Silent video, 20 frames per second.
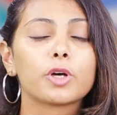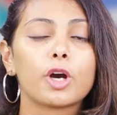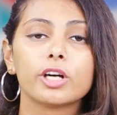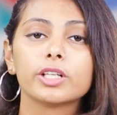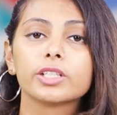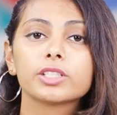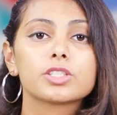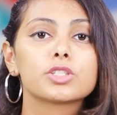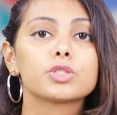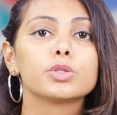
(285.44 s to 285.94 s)

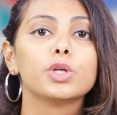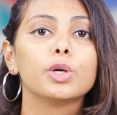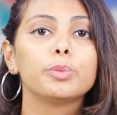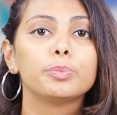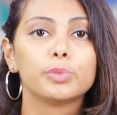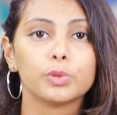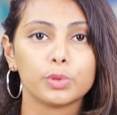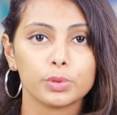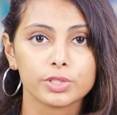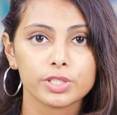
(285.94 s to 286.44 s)
products to your
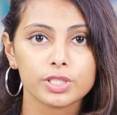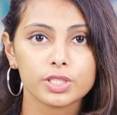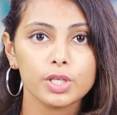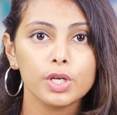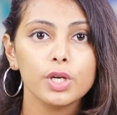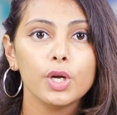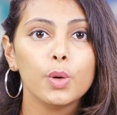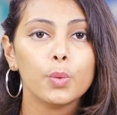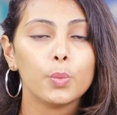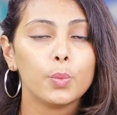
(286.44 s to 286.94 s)
post.
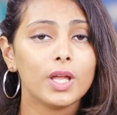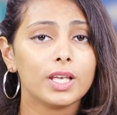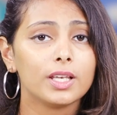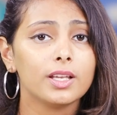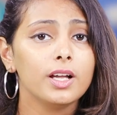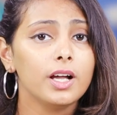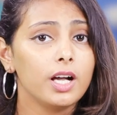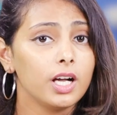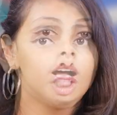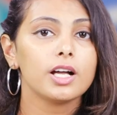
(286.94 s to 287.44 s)

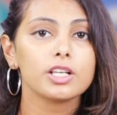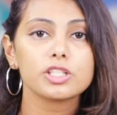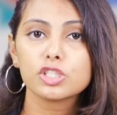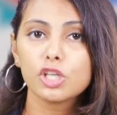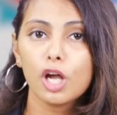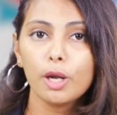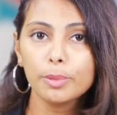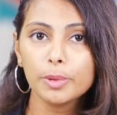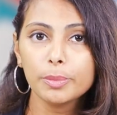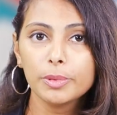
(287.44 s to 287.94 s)
Well, our
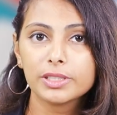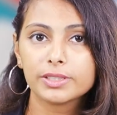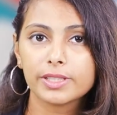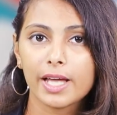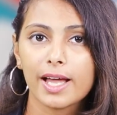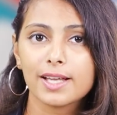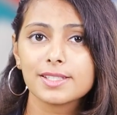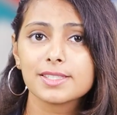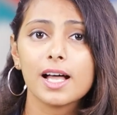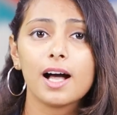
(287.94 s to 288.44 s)
shoppable
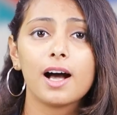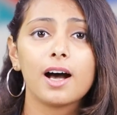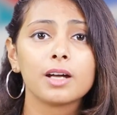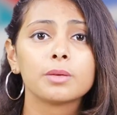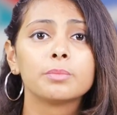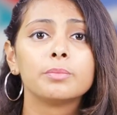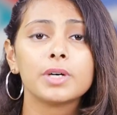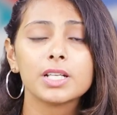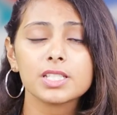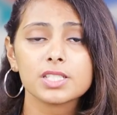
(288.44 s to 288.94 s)
tags
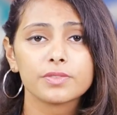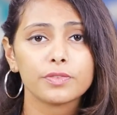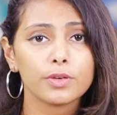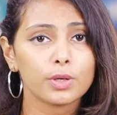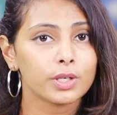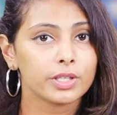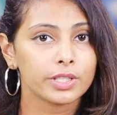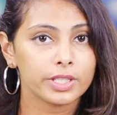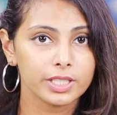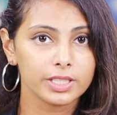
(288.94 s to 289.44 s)
are must
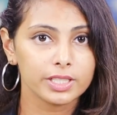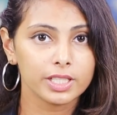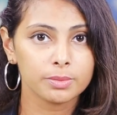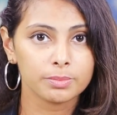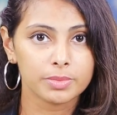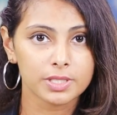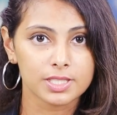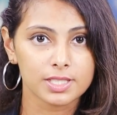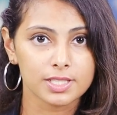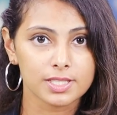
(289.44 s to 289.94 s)
for a retail
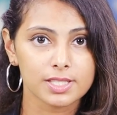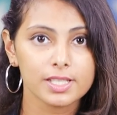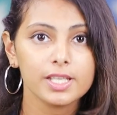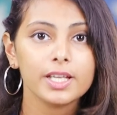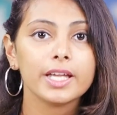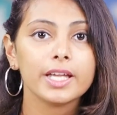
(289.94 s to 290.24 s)
business.